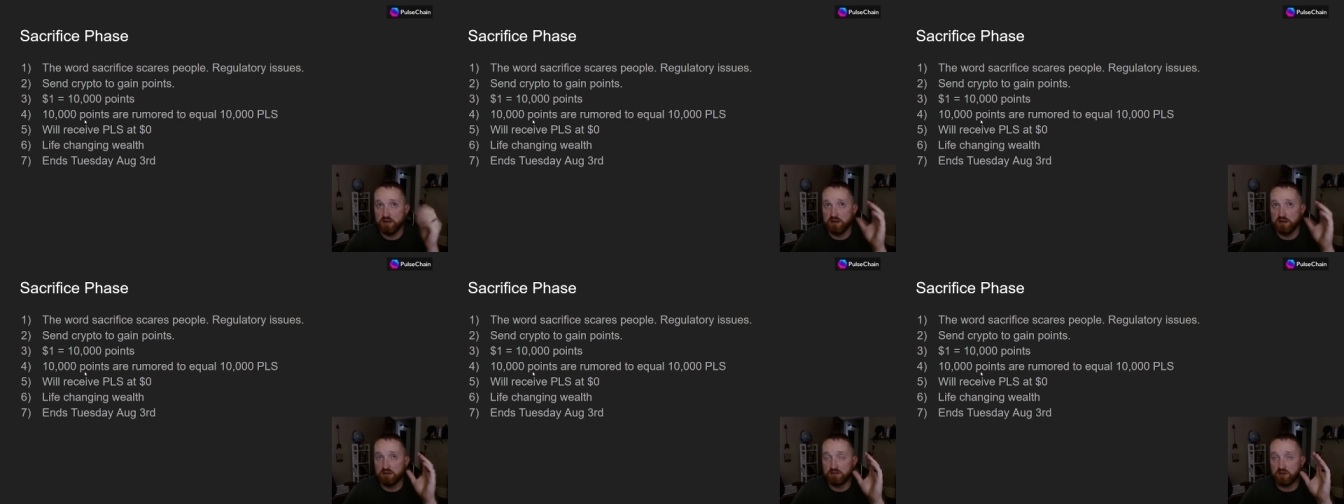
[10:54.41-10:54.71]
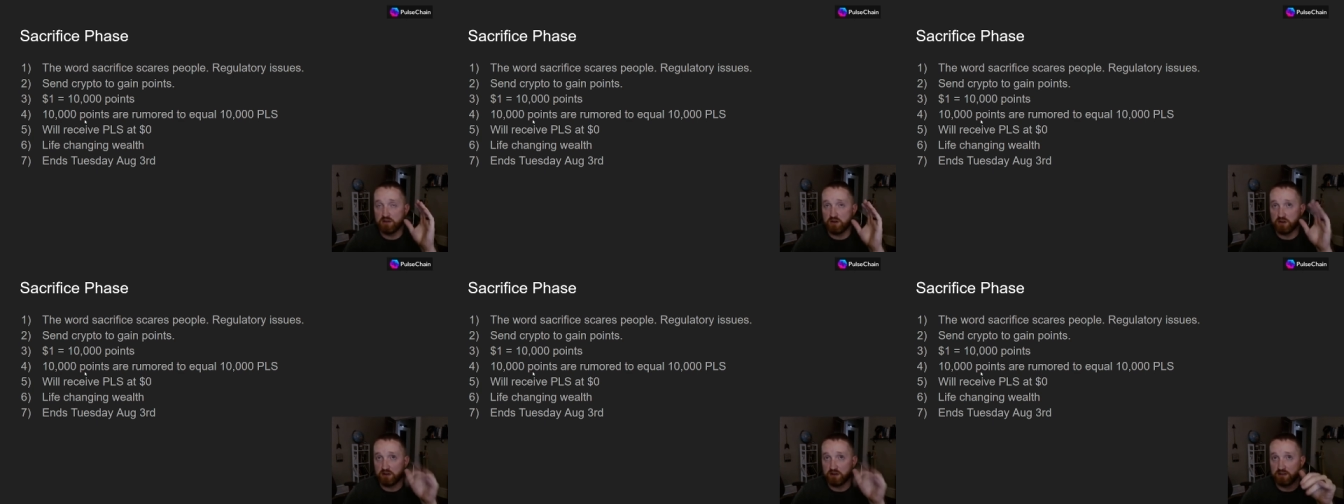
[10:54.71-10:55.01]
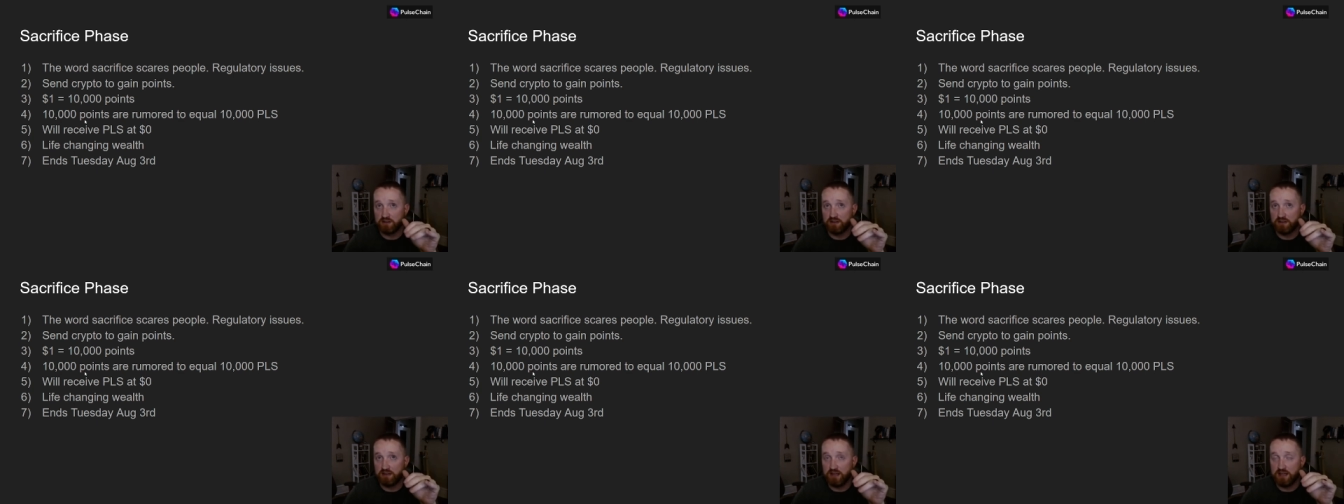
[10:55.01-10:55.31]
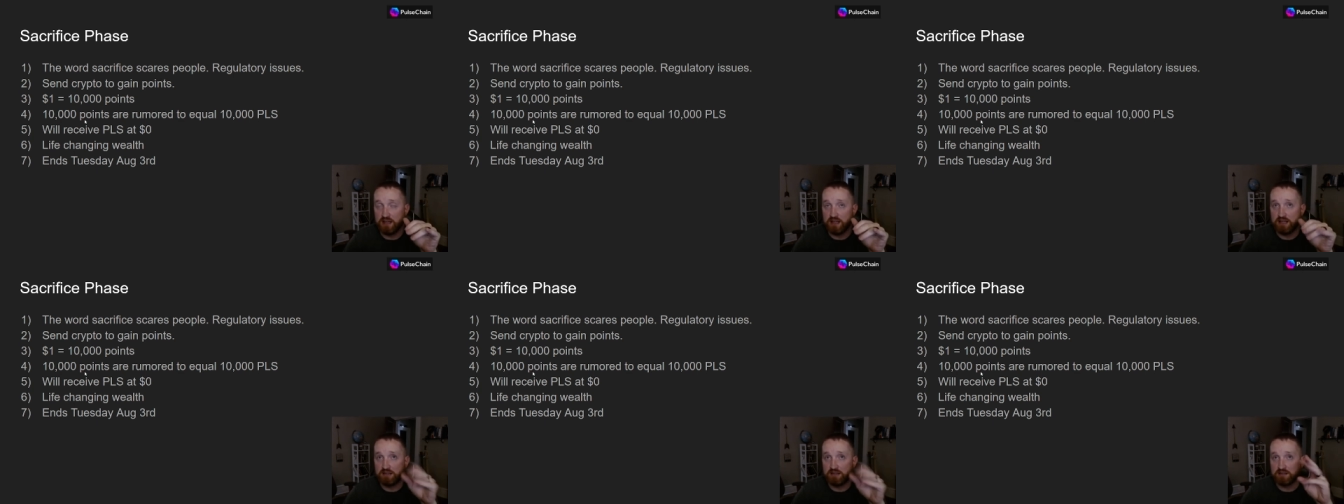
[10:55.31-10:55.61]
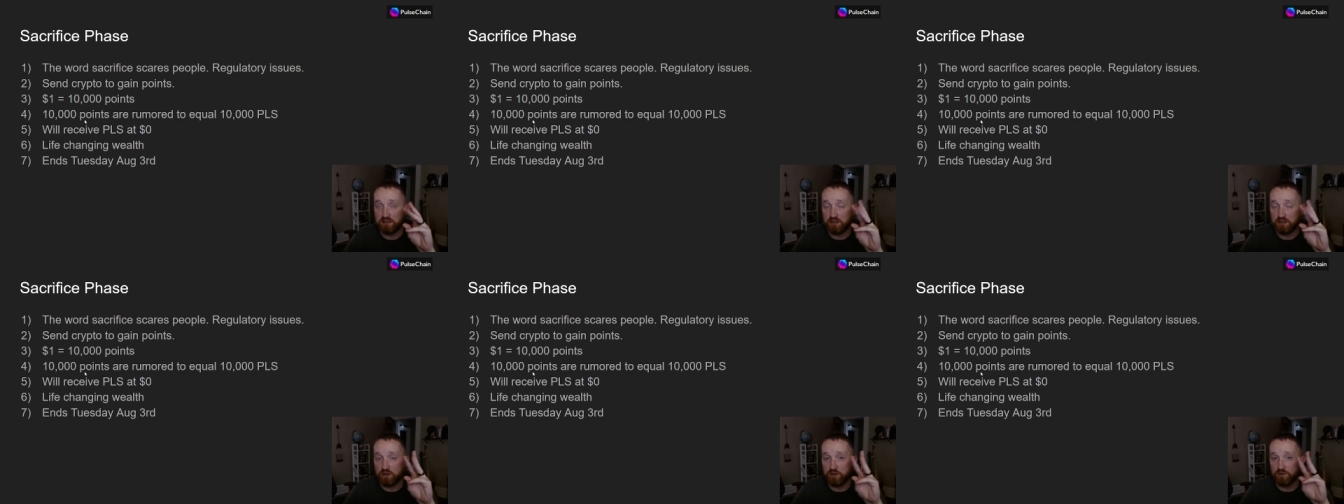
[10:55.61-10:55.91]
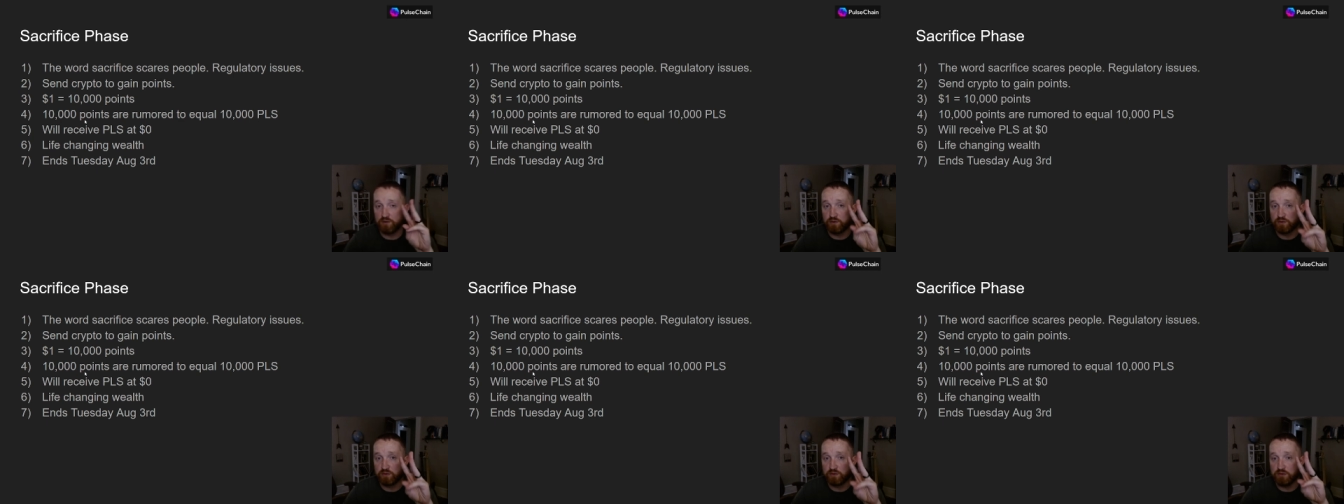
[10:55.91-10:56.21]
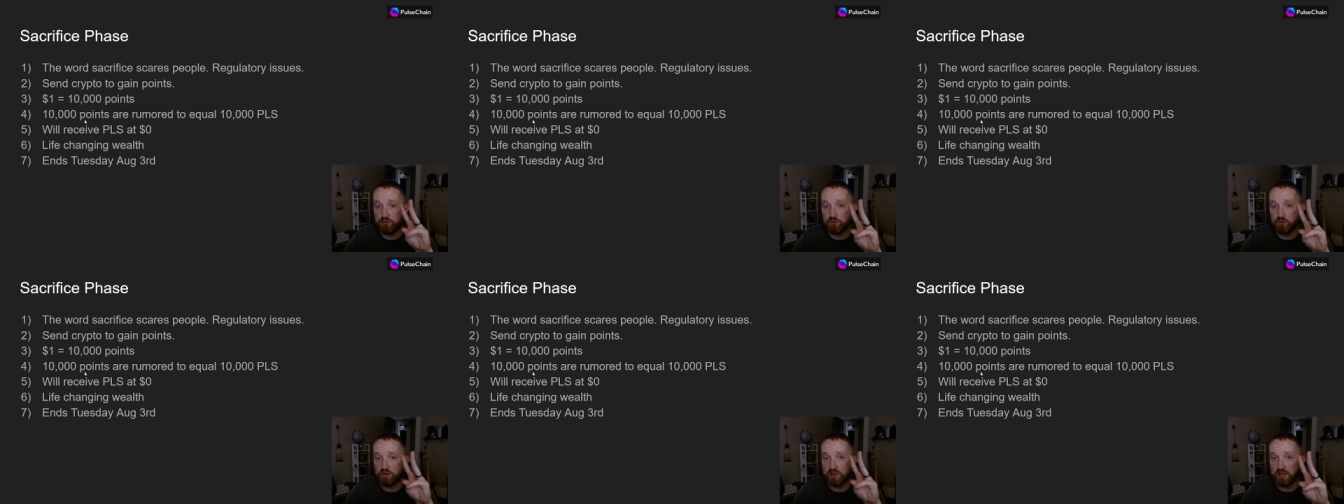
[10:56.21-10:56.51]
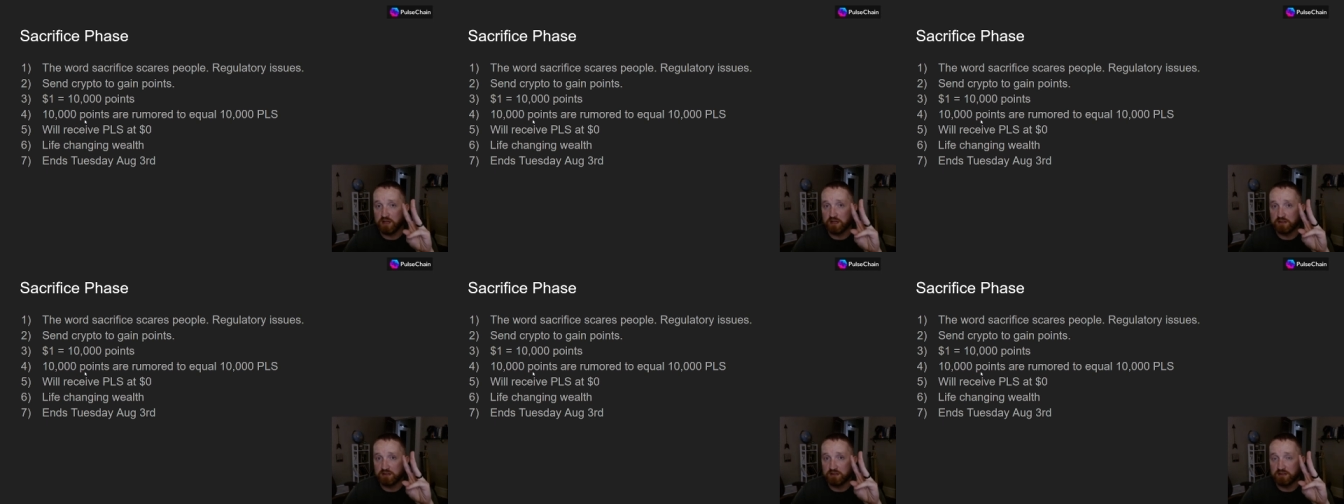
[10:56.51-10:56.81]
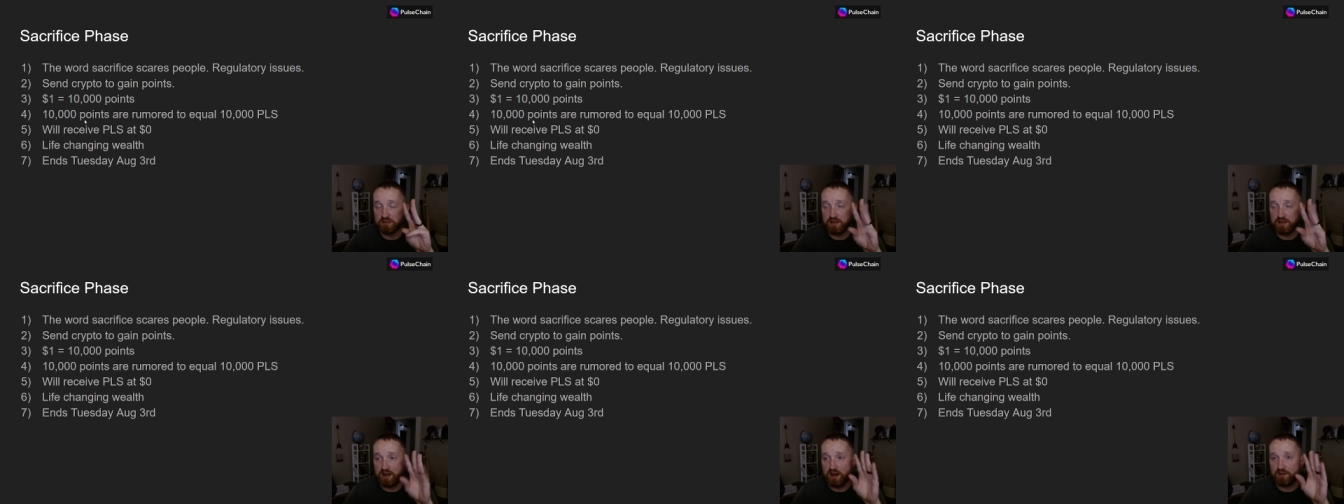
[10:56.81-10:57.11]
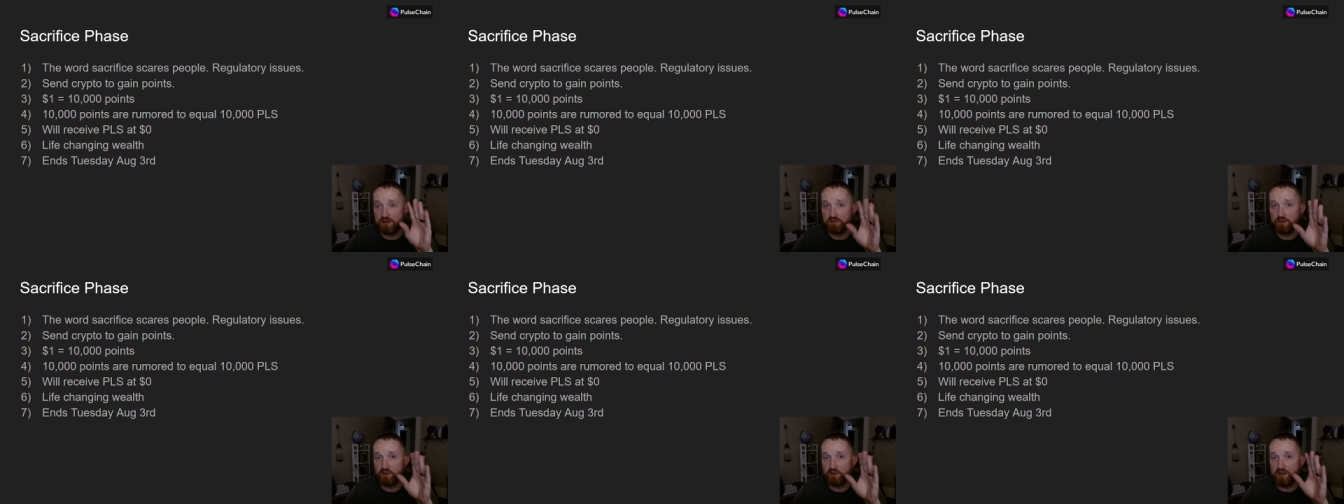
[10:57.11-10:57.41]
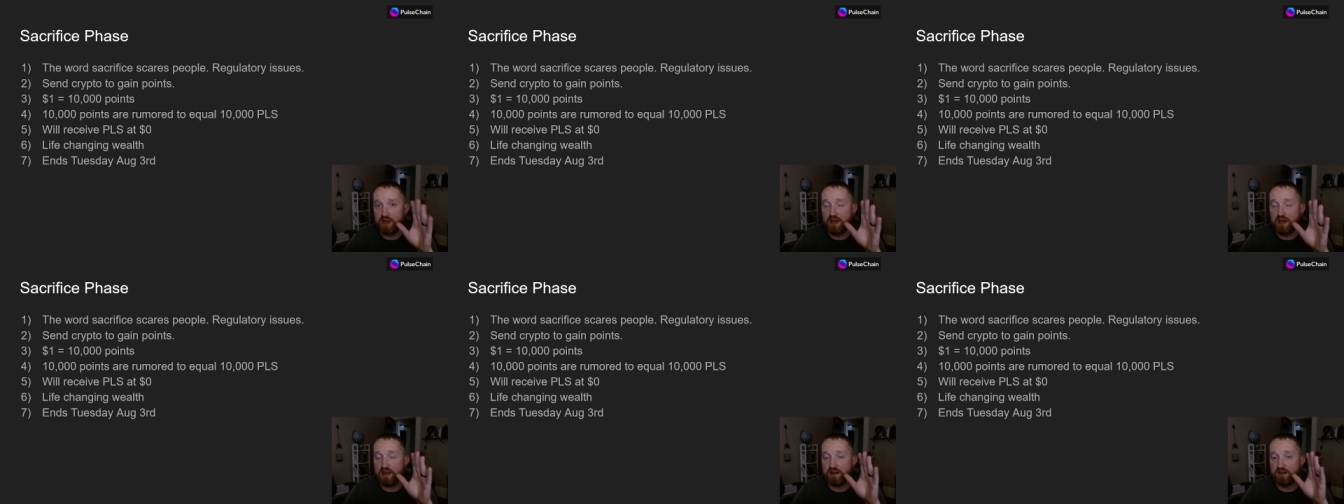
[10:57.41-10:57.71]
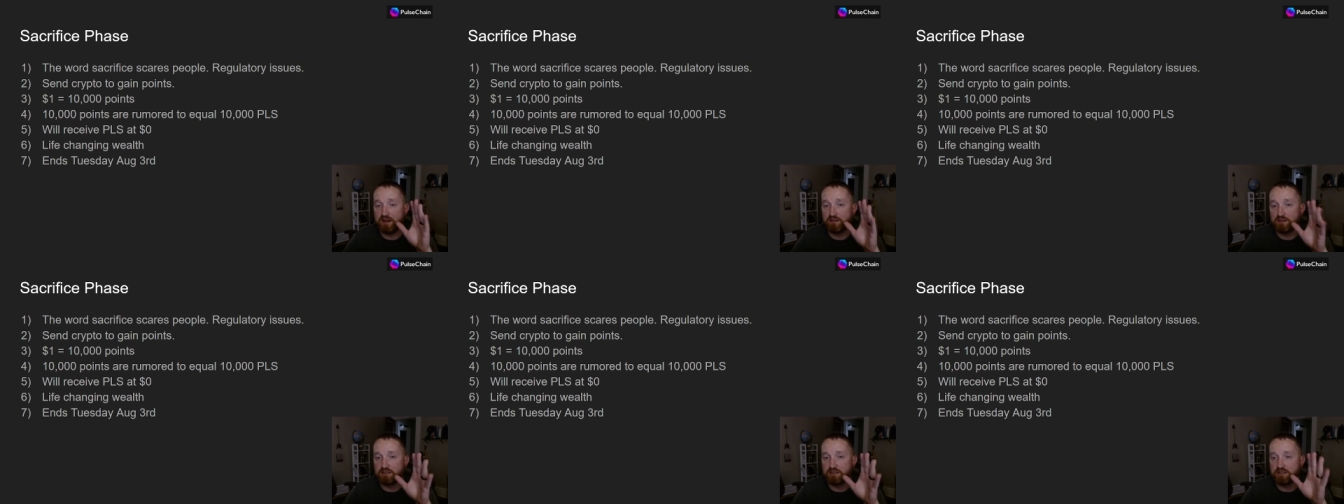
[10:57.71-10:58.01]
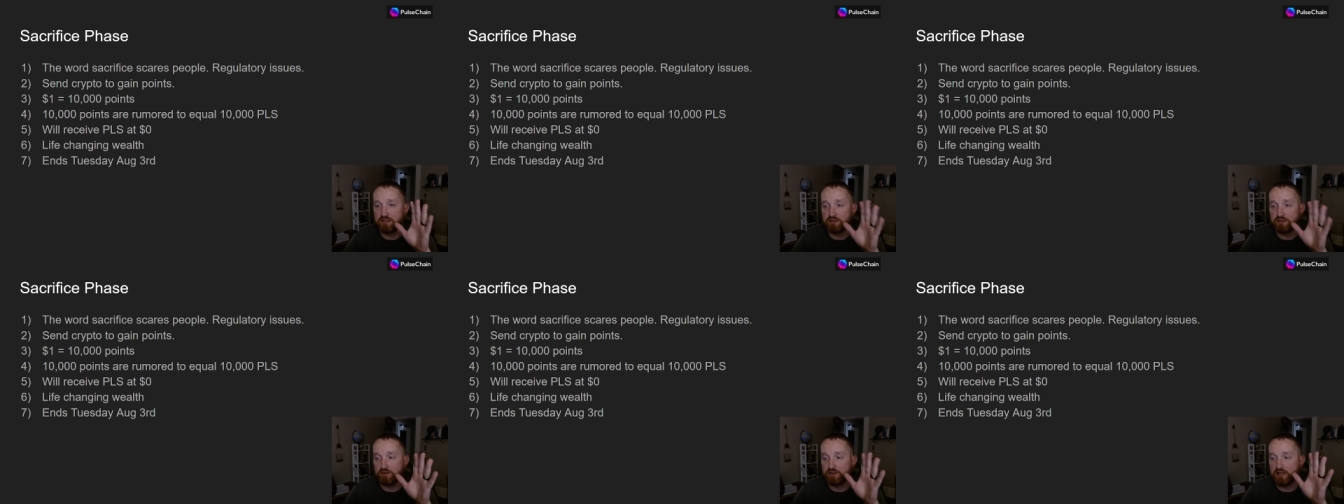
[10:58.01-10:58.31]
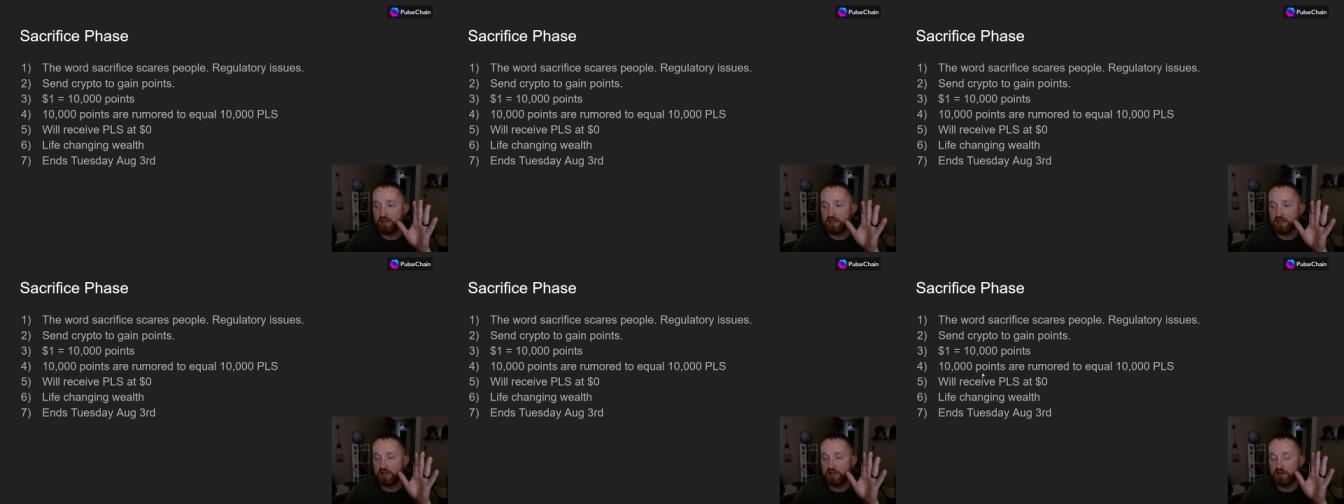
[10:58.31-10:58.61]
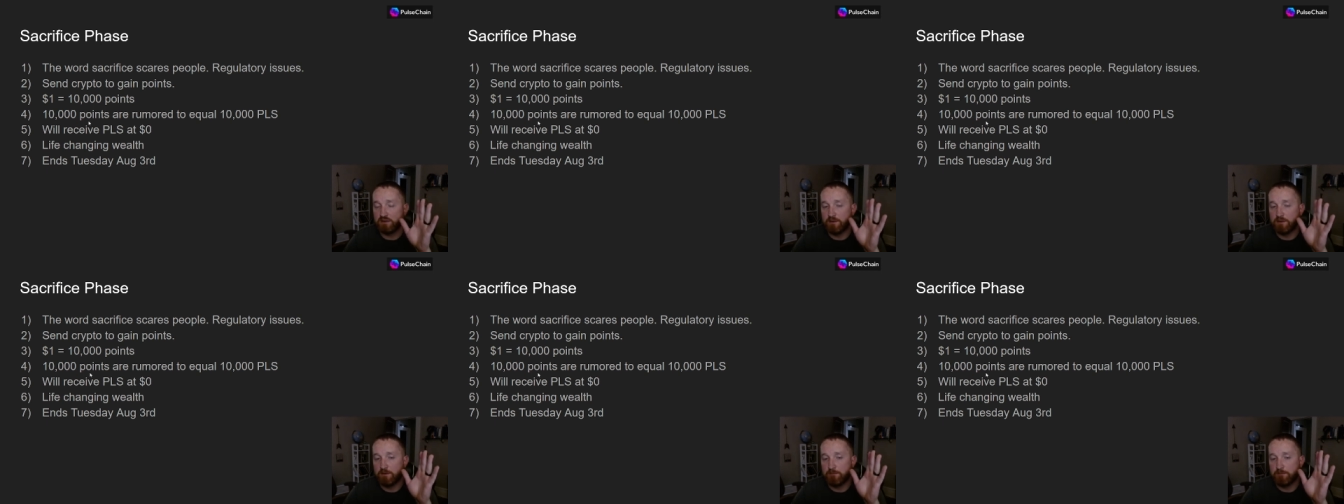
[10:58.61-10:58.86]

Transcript: It's gone on today. It's going to go for 3 more days. After that, every single day,